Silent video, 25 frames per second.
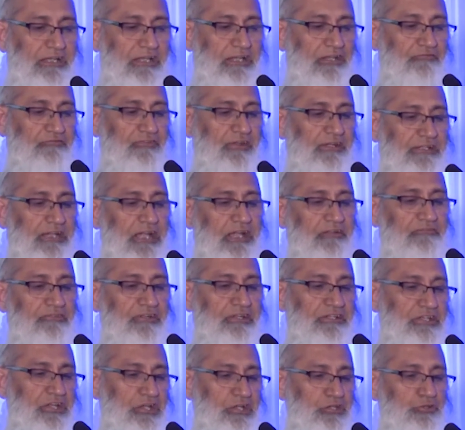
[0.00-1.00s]
In fact, I've
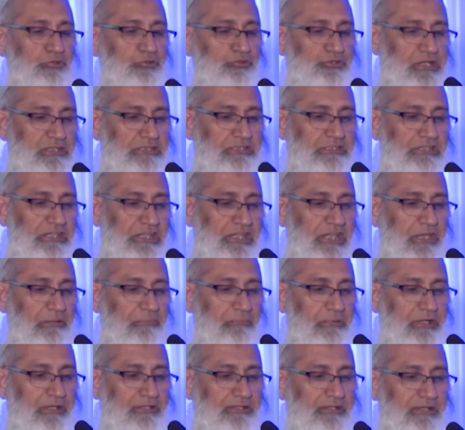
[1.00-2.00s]
written, you just
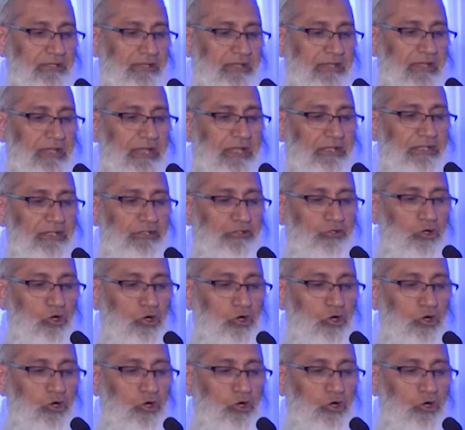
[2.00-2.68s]
name it, and it